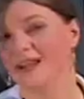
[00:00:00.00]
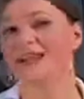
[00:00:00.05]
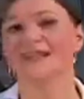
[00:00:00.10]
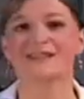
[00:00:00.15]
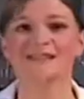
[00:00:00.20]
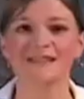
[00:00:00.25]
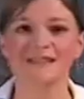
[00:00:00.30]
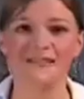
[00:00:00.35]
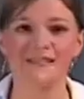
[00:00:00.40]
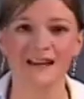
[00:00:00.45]

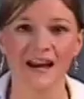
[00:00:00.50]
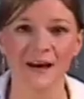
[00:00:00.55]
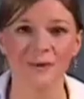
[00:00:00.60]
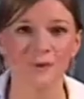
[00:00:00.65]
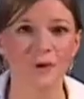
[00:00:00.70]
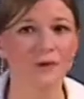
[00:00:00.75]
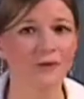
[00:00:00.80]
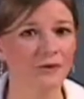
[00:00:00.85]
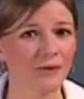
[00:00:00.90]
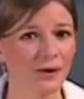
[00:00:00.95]
It's the
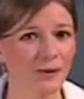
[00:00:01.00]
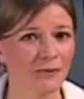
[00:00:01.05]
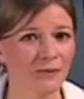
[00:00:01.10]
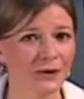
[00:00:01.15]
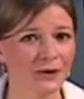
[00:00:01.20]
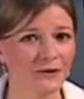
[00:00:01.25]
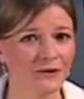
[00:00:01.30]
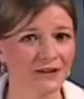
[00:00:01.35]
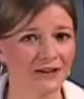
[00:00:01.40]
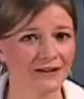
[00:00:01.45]
same with our
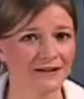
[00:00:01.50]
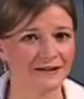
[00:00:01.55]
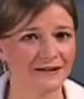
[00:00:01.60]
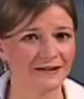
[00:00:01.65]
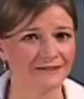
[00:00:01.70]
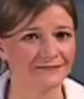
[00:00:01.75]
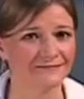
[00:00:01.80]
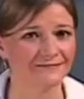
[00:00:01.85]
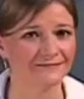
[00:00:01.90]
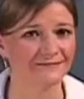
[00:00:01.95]

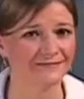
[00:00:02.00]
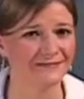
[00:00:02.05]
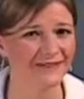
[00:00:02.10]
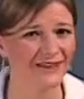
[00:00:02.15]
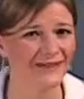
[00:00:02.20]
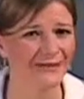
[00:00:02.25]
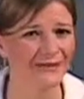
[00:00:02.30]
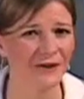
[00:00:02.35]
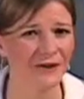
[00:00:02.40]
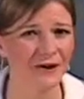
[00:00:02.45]
proteins.
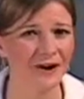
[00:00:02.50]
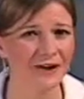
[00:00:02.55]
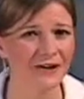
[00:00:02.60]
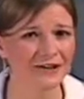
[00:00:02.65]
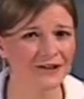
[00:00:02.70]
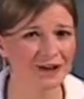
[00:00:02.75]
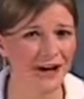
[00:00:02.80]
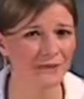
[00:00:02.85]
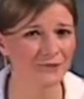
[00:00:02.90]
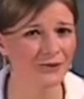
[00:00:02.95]
If they're not
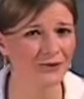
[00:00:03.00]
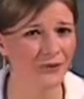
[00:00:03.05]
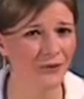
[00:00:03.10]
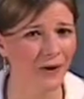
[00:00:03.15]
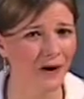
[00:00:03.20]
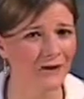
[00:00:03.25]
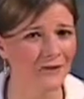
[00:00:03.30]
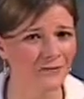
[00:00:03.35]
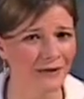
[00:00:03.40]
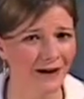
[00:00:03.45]
shaped
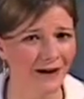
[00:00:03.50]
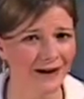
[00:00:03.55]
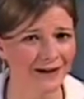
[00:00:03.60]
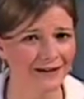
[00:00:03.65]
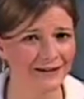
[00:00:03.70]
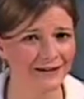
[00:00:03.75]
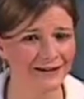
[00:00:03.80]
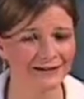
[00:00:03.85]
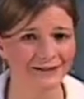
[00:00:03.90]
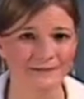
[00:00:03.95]
quite
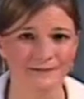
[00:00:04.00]
right,